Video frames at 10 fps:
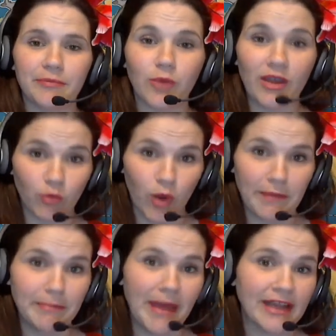We have 1
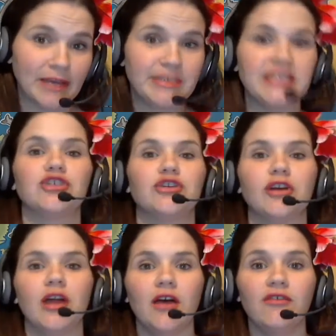backup teacher
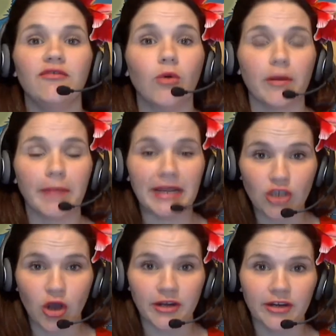for my
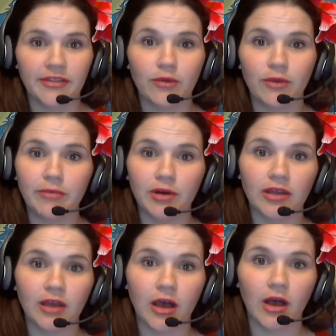daughter that we
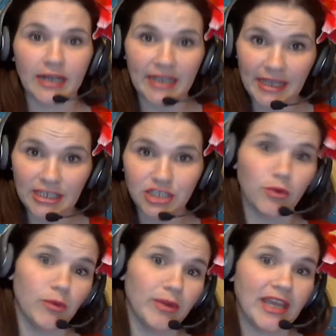book on occasion
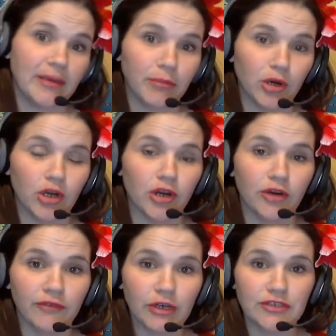when we can't book her
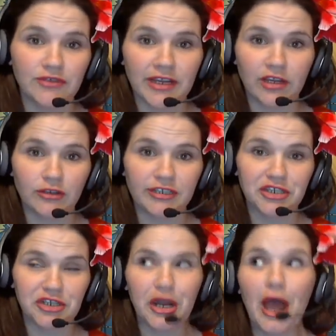first regular
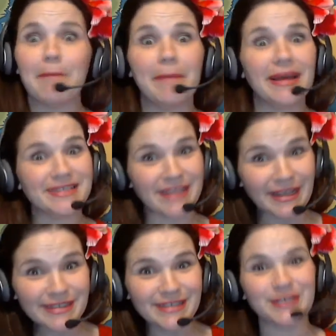teacher. My
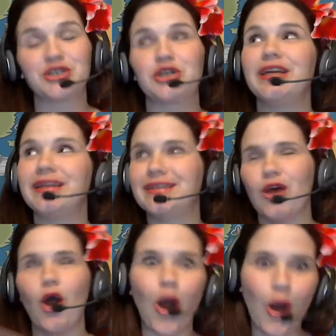son's teacher is
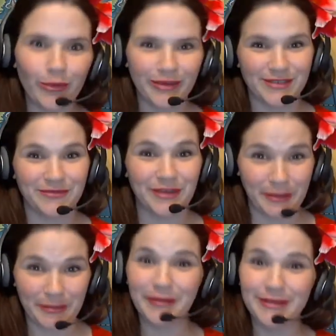always
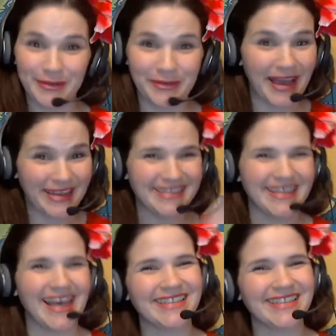available, so that's